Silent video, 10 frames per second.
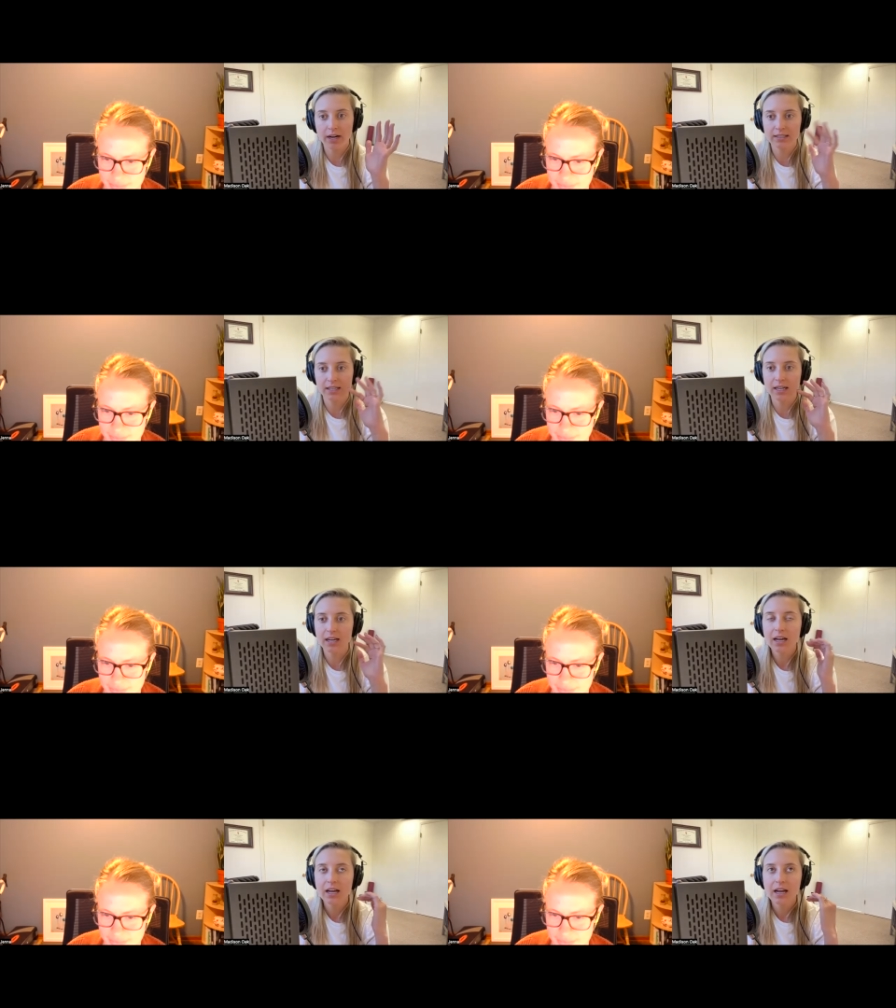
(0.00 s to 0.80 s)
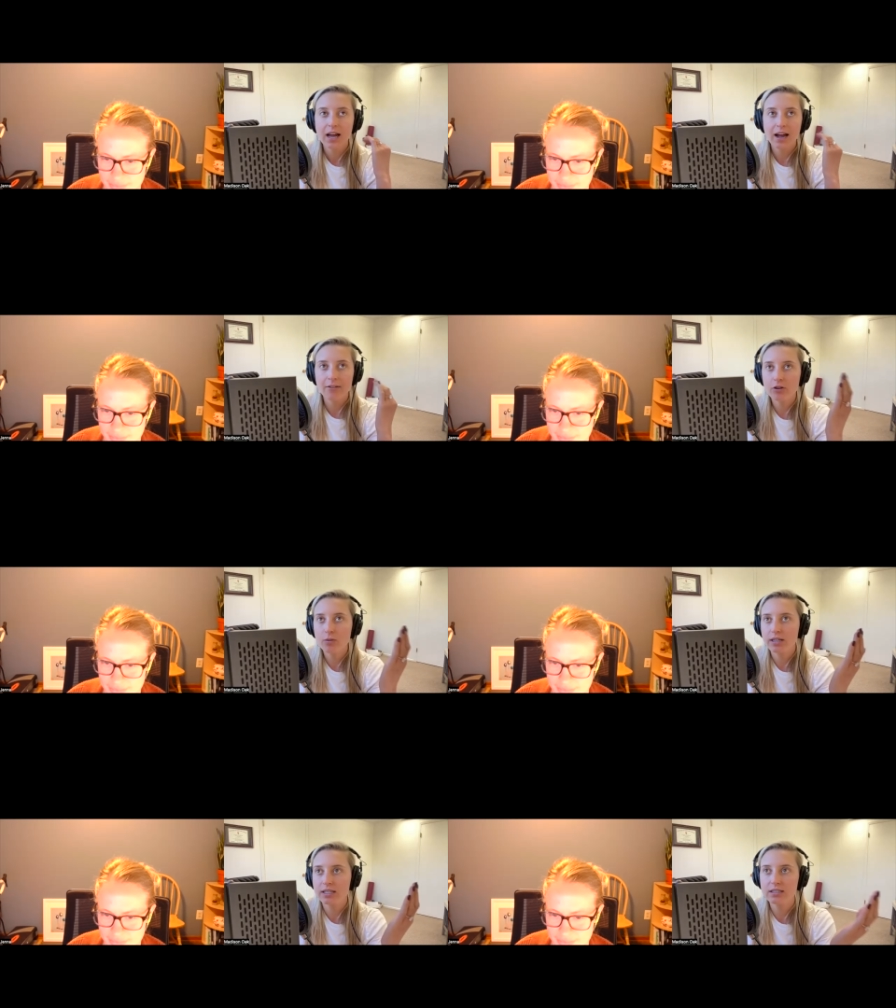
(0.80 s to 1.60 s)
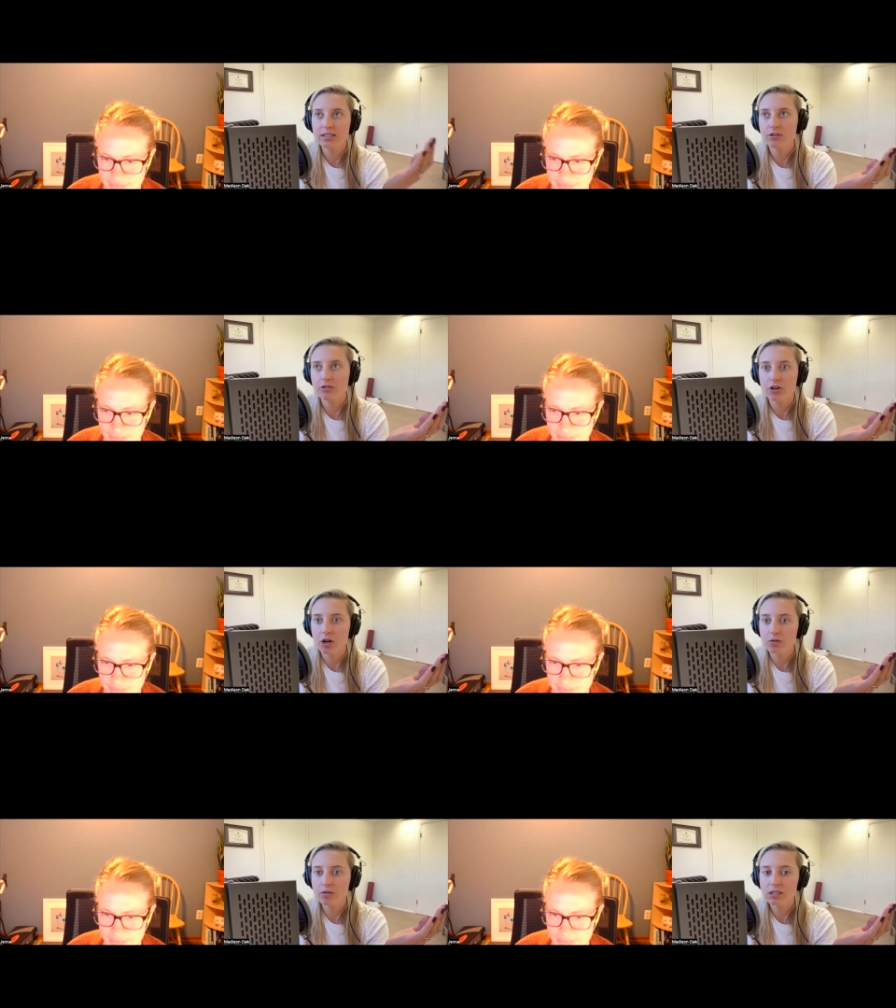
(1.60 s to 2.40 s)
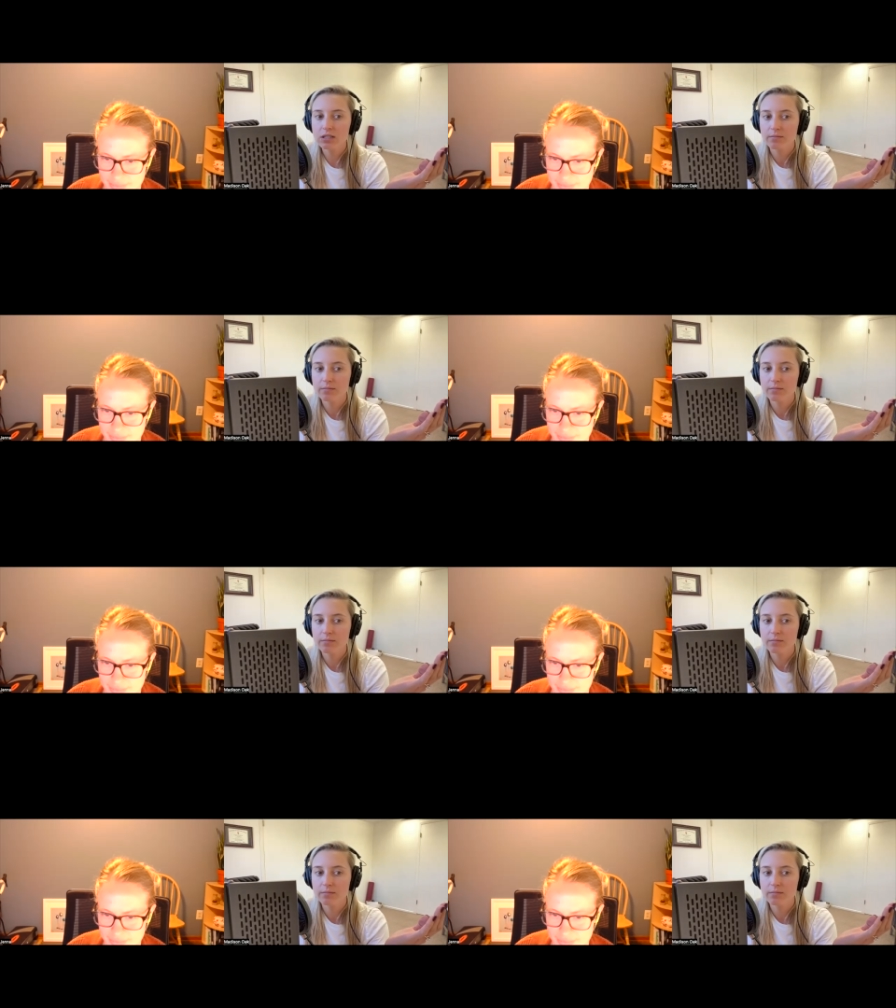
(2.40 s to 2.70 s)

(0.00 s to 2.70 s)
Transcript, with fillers: It's like everyone can see their nose,